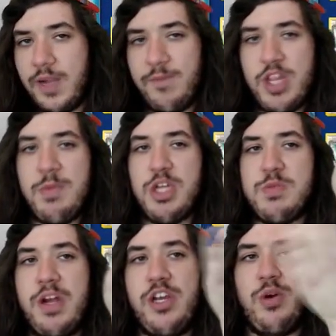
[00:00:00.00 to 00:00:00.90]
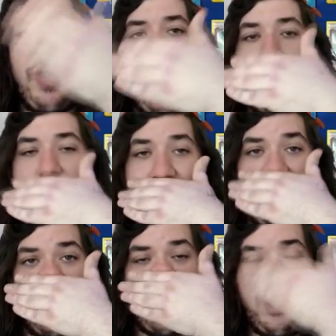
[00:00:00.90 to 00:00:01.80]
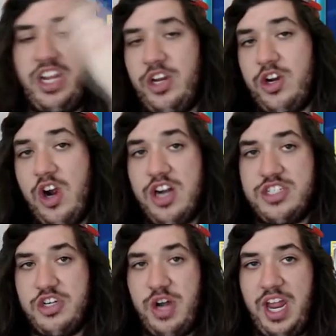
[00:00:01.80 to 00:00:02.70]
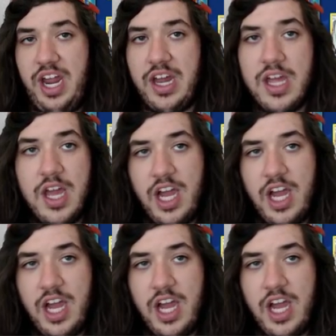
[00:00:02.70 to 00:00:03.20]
for the most part, you're okay with just discarding your cards in your hand,